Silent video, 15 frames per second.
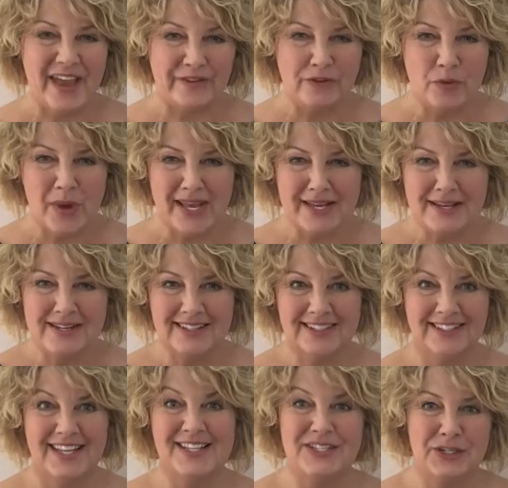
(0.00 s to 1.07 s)
everyone,
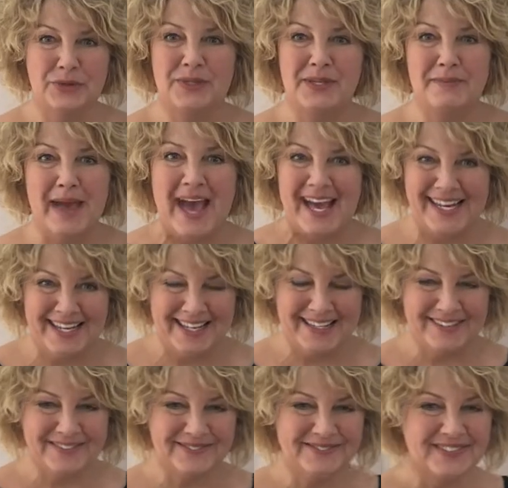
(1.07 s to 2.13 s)
let's do some adding.
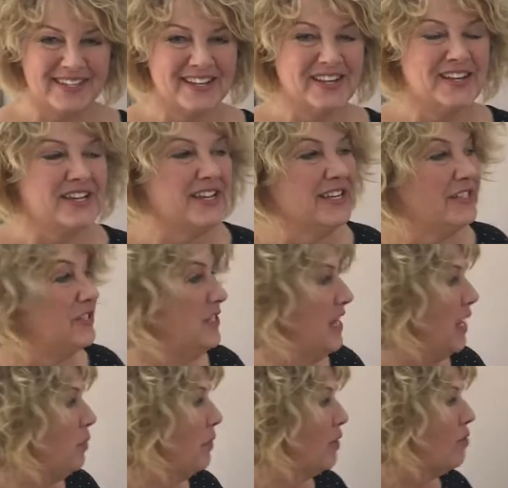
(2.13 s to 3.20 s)

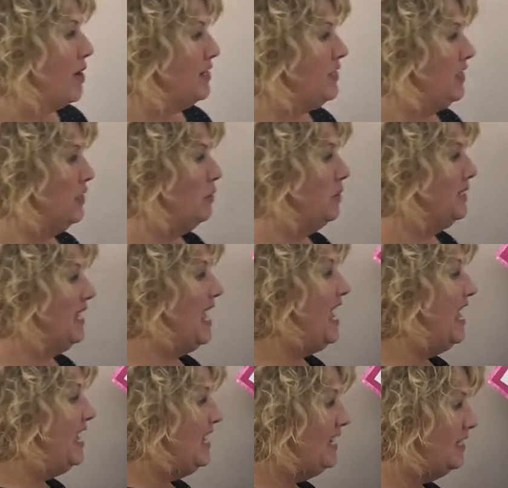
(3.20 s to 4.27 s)
Today we're going to use
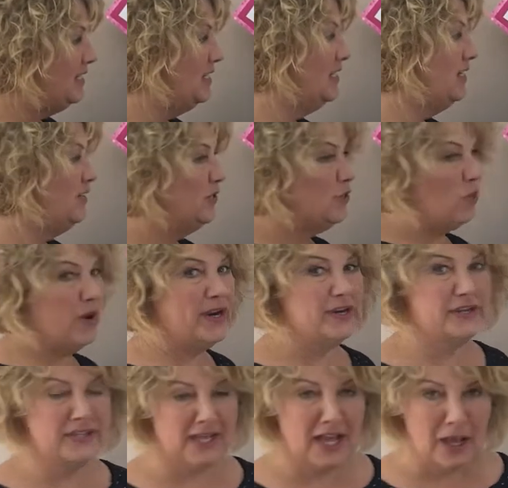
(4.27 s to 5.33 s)
8
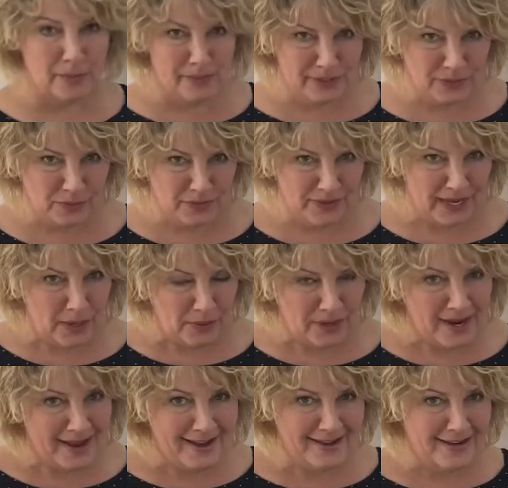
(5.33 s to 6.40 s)
squares to help us with our
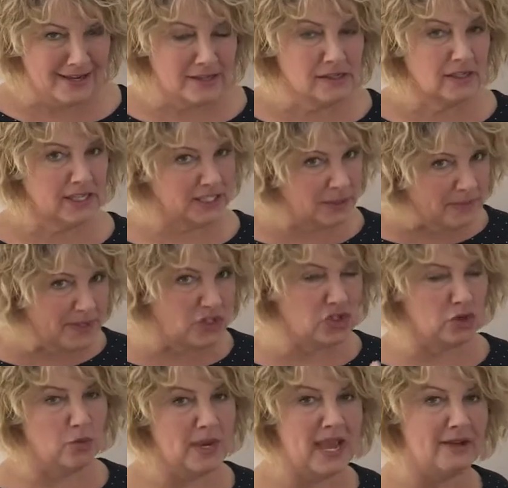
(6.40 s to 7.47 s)
adding. Let's make
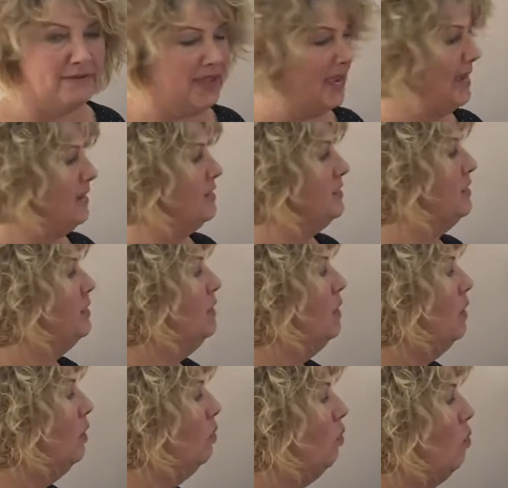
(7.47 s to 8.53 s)
sure we have 8.
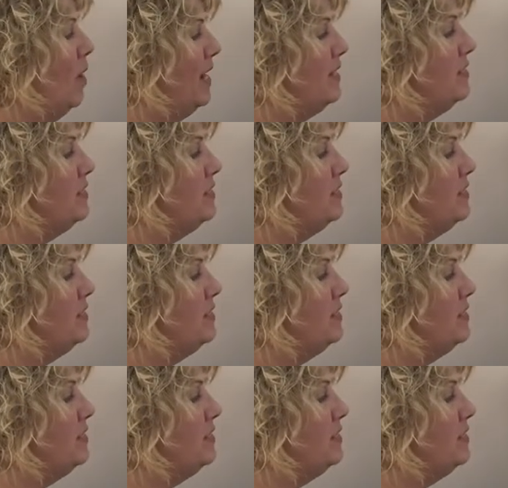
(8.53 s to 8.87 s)
1,